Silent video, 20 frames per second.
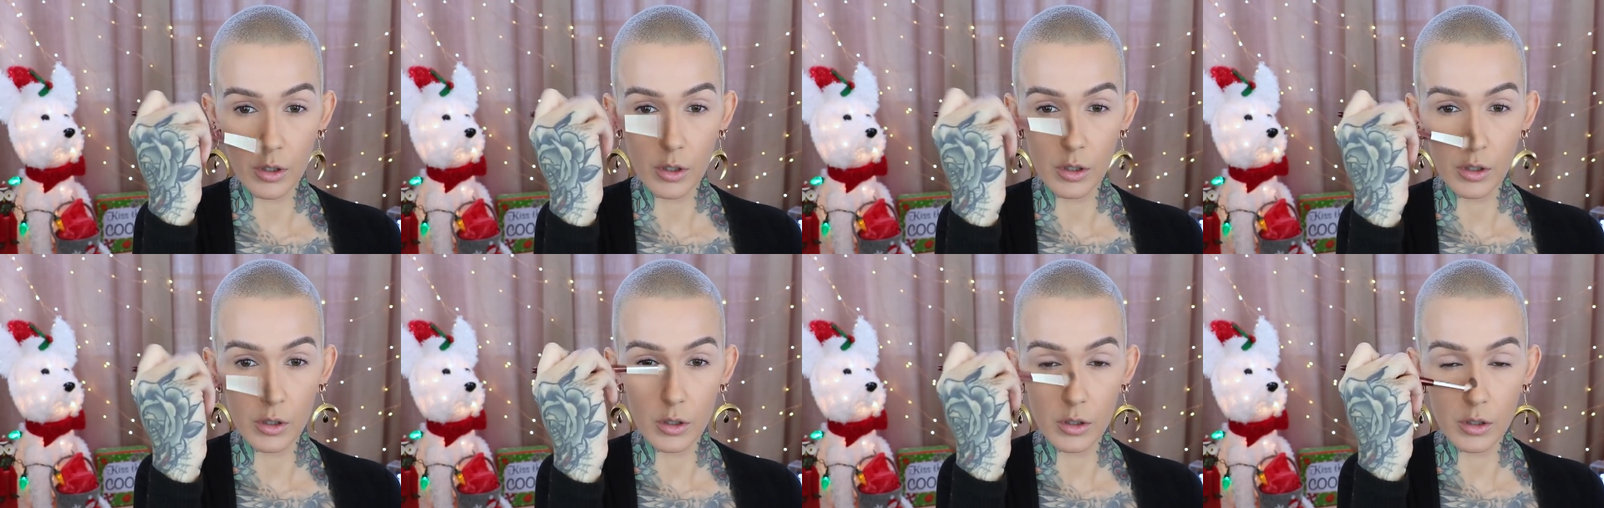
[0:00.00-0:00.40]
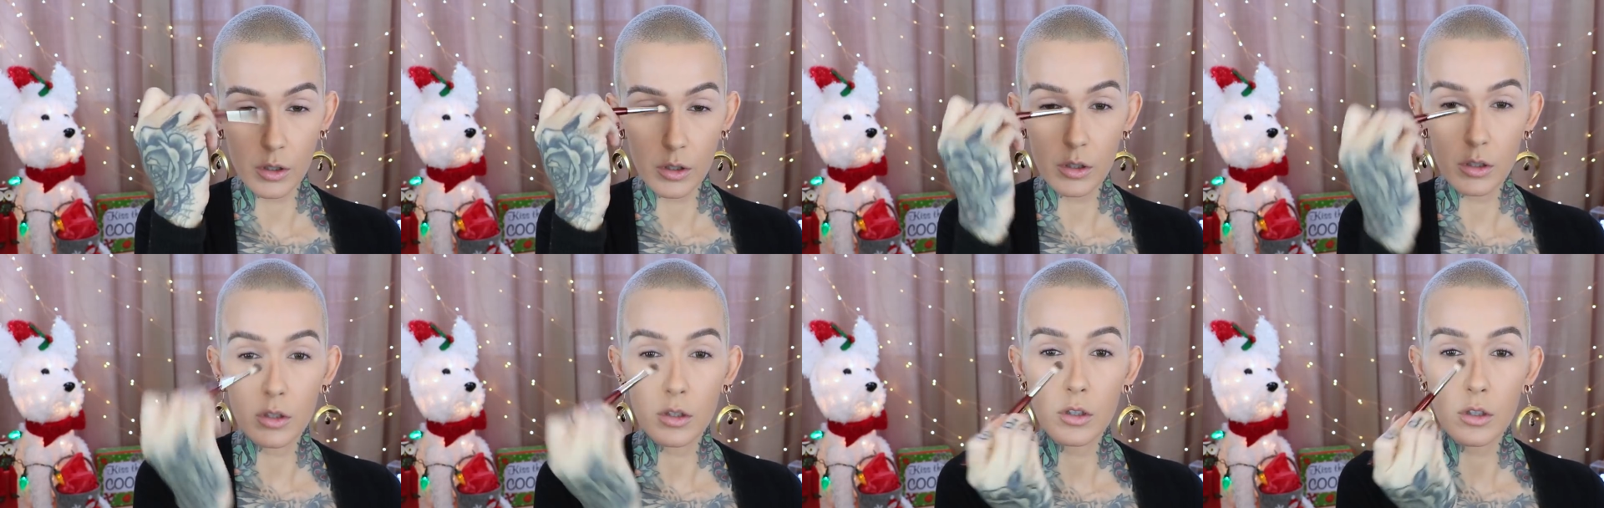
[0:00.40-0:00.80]

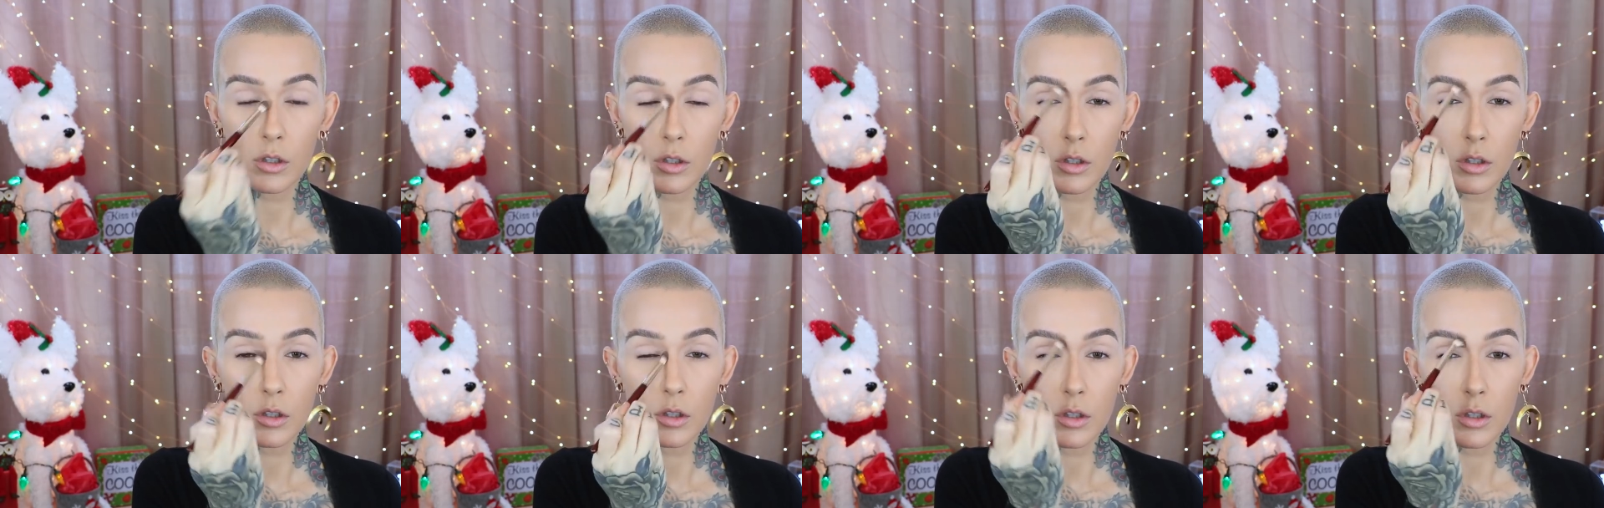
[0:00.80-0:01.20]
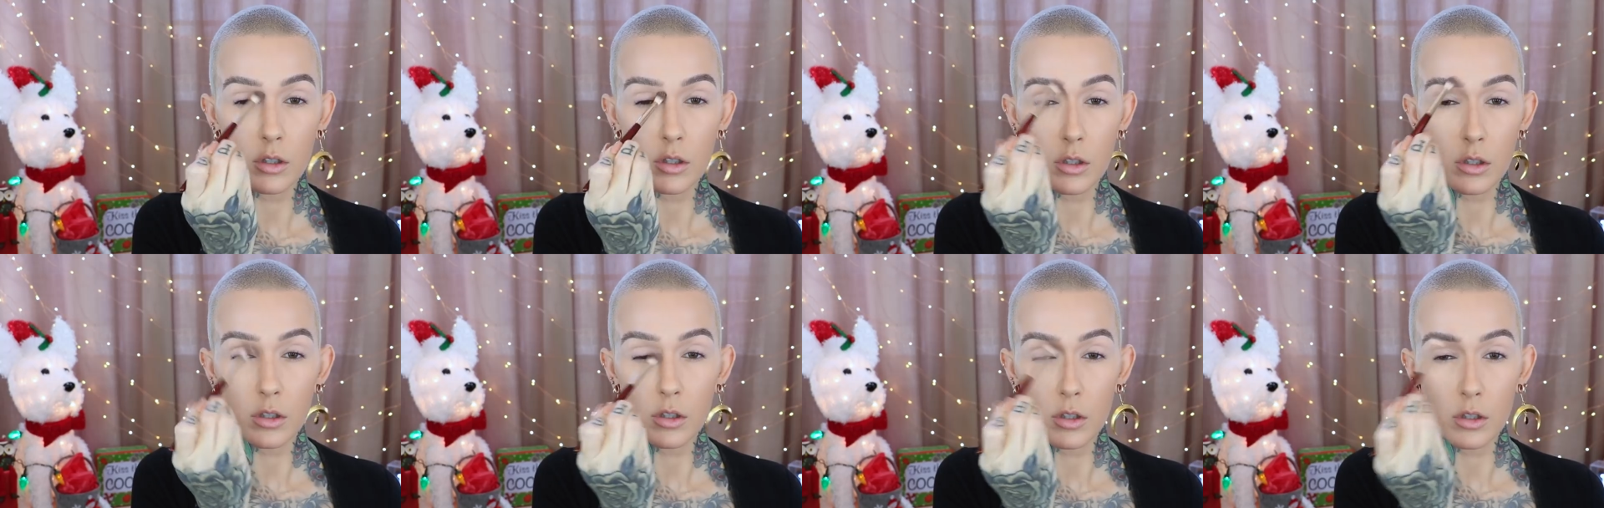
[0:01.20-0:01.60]

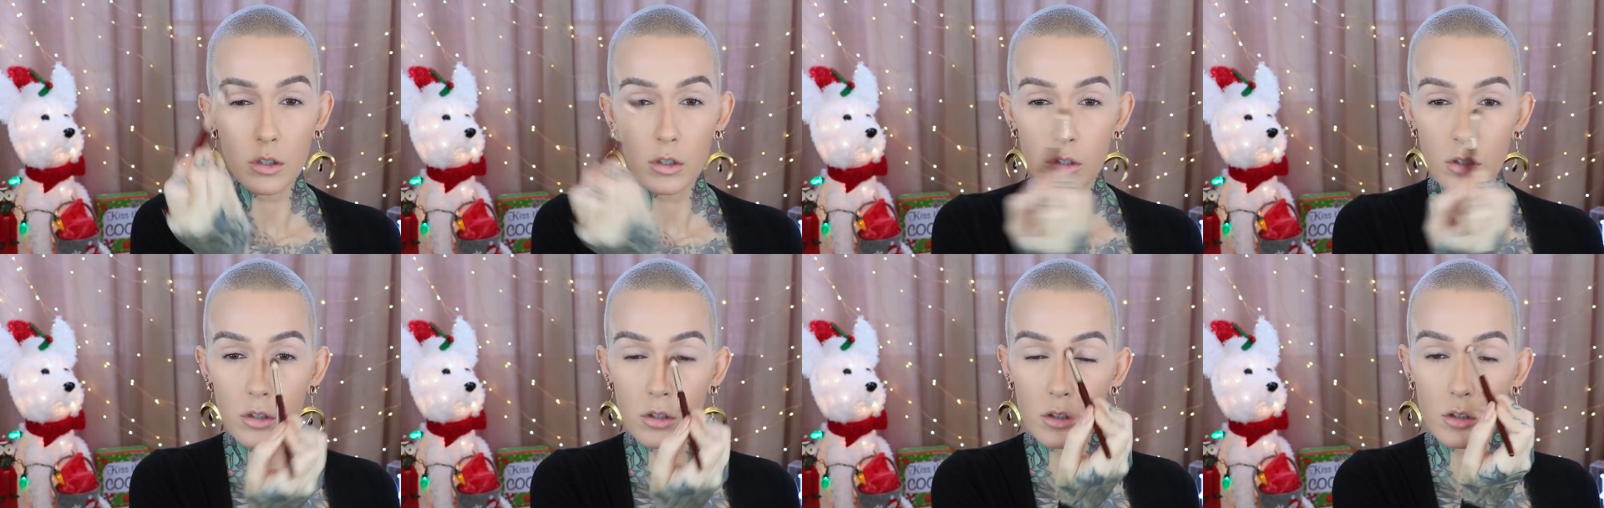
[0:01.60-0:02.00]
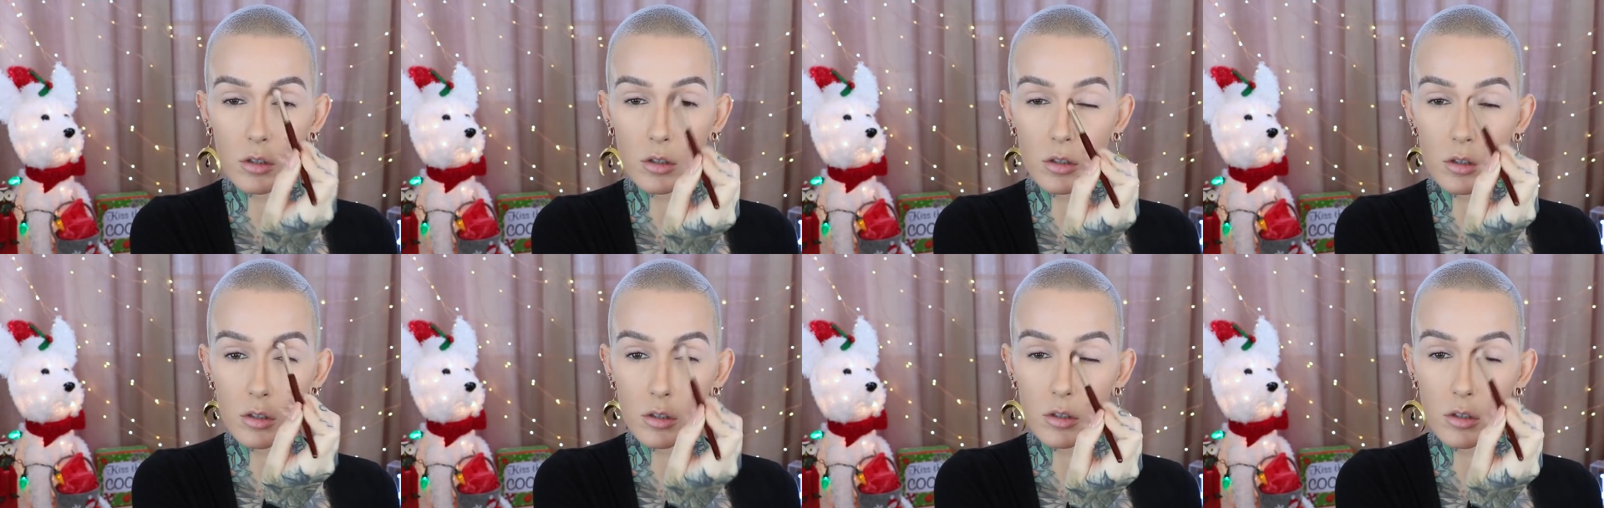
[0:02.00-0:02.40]

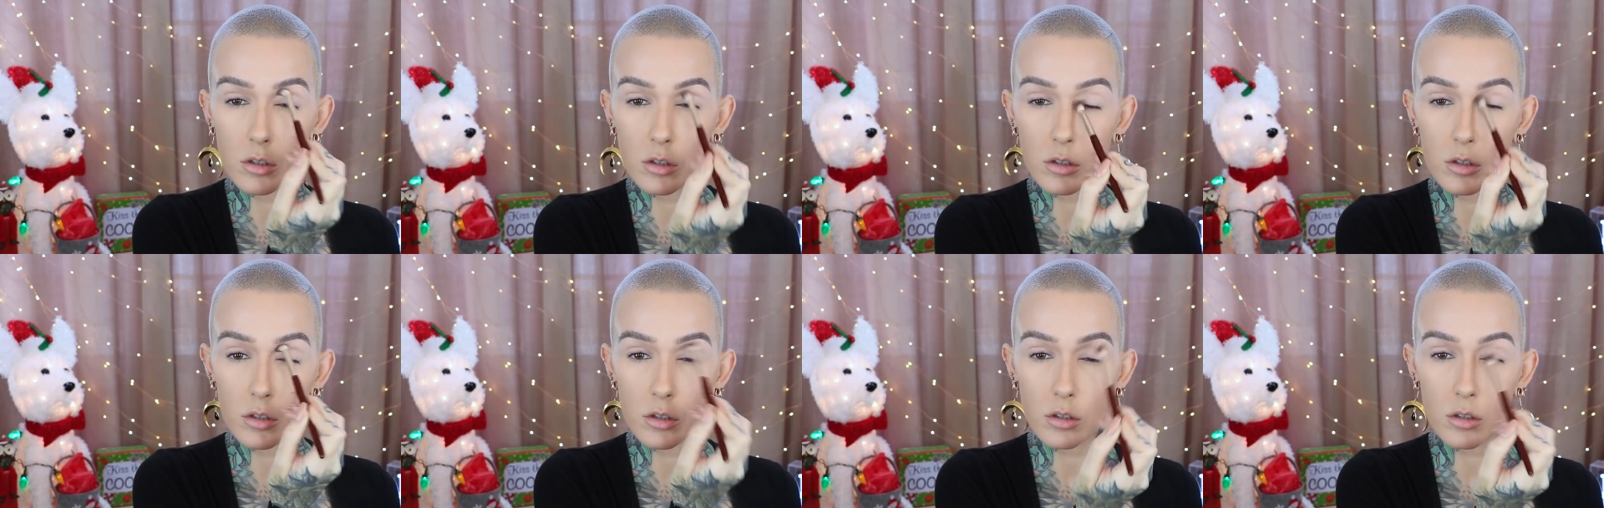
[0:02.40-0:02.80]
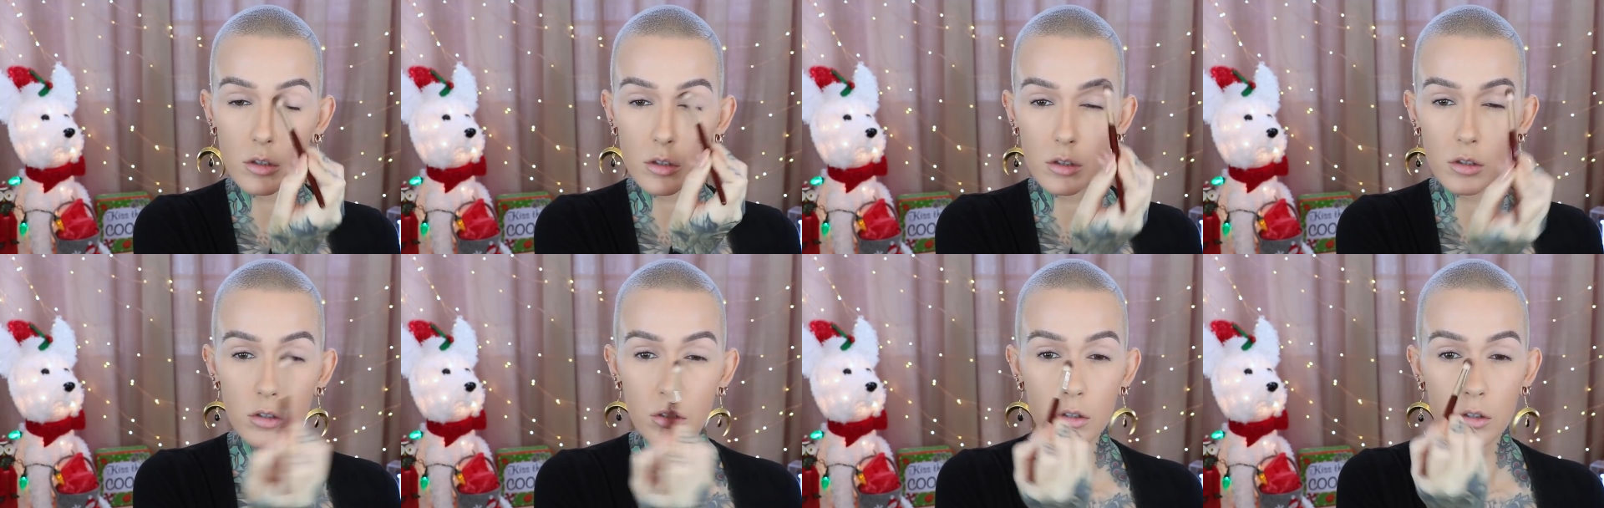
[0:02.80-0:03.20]

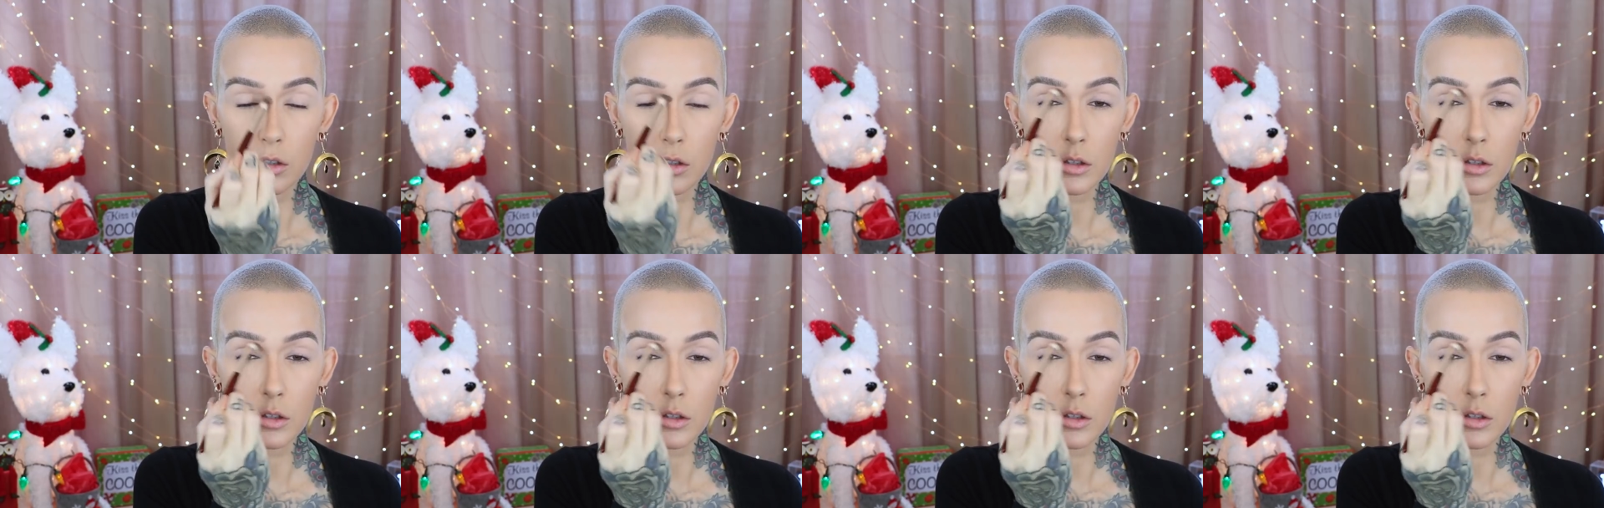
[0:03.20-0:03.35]
[no speech]